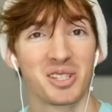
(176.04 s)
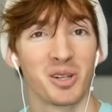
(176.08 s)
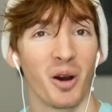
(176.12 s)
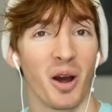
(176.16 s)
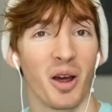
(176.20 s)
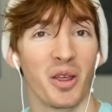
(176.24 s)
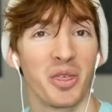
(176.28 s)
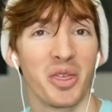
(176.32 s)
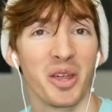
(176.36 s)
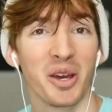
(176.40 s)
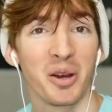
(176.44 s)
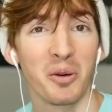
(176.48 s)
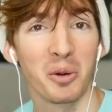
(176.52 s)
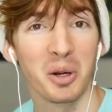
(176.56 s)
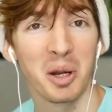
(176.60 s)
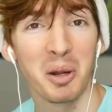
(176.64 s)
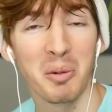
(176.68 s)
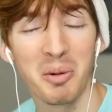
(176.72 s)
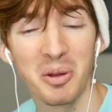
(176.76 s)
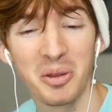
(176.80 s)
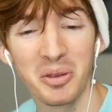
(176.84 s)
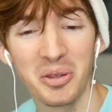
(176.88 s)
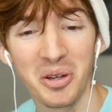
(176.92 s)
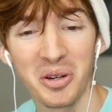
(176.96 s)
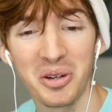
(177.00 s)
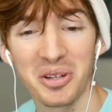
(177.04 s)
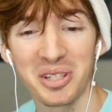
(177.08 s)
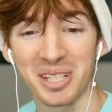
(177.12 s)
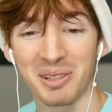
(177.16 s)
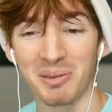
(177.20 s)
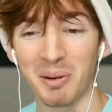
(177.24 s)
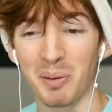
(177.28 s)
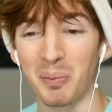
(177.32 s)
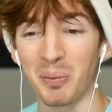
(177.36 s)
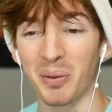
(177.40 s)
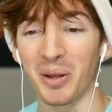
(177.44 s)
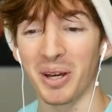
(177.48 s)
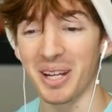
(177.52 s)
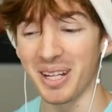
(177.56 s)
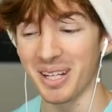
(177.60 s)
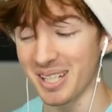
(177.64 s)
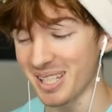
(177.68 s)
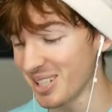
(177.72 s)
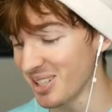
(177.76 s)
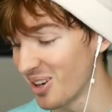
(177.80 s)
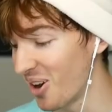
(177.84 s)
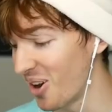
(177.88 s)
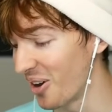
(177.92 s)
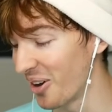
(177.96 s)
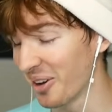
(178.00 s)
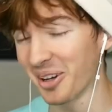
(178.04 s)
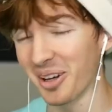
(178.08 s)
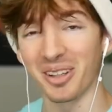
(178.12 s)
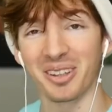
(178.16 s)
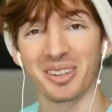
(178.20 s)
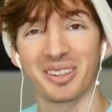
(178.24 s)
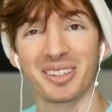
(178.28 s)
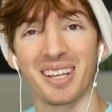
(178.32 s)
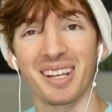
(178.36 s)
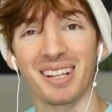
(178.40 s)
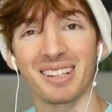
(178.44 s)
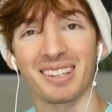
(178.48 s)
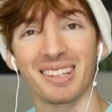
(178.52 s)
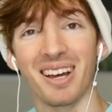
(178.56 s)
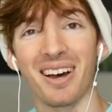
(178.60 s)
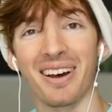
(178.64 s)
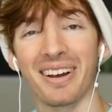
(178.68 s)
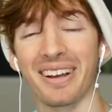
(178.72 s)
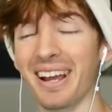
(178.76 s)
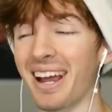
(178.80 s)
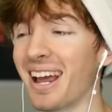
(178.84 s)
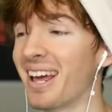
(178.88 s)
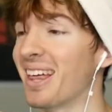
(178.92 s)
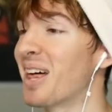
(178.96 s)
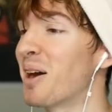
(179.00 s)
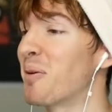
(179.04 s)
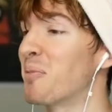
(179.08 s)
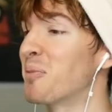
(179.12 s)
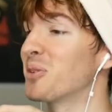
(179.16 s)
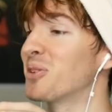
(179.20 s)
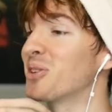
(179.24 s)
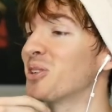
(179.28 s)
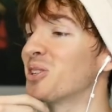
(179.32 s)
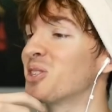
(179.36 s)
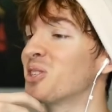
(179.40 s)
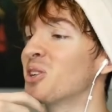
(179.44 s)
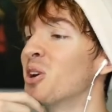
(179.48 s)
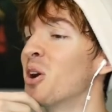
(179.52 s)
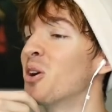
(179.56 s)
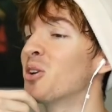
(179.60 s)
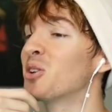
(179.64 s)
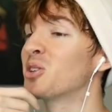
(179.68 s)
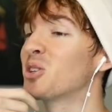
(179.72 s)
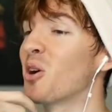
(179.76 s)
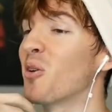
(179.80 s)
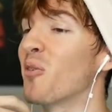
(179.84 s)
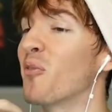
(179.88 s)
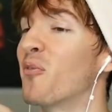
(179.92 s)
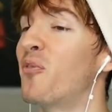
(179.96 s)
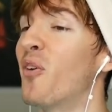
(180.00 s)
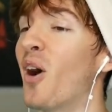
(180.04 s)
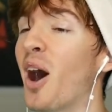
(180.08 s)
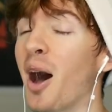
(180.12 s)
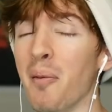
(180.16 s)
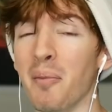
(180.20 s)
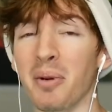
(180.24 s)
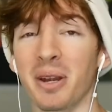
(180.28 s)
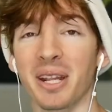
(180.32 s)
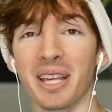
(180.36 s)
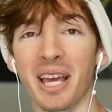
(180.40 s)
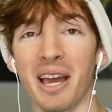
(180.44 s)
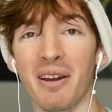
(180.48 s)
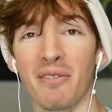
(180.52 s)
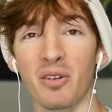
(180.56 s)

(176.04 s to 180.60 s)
So I think what I'm gonna do is I'm gonna play a song on TikTok, and I'm gonna just start vomiting